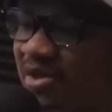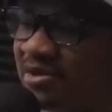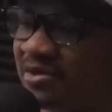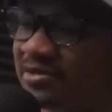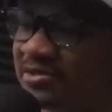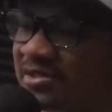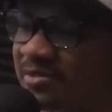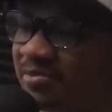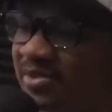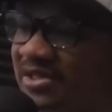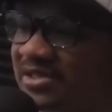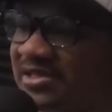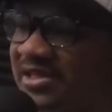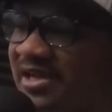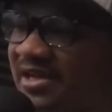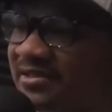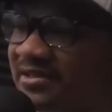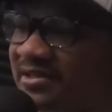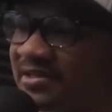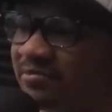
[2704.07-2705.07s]
be dead
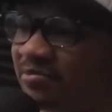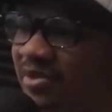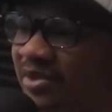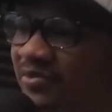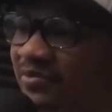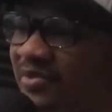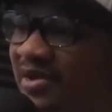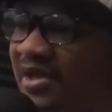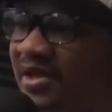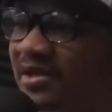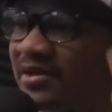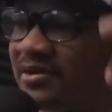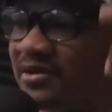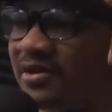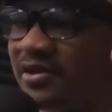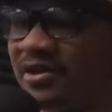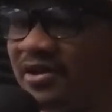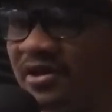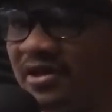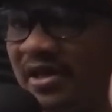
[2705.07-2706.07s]
than be red,
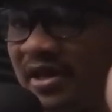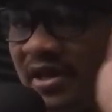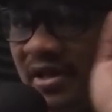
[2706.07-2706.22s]
and